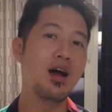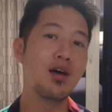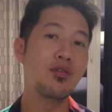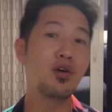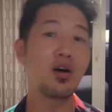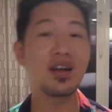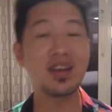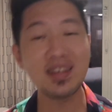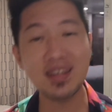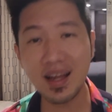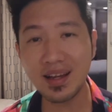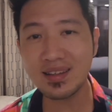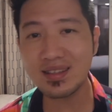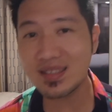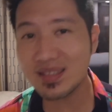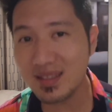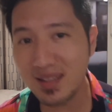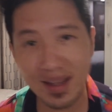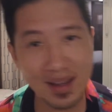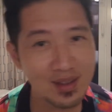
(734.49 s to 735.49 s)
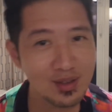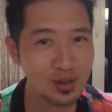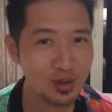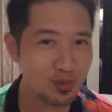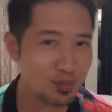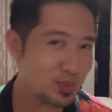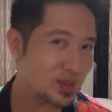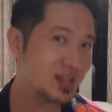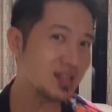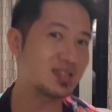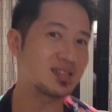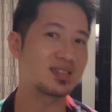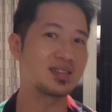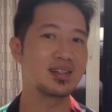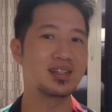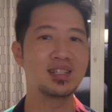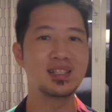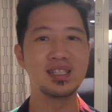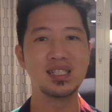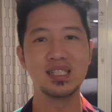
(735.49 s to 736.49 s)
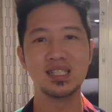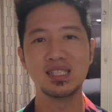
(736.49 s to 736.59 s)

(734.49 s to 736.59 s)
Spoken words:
for a nice slice of pizza,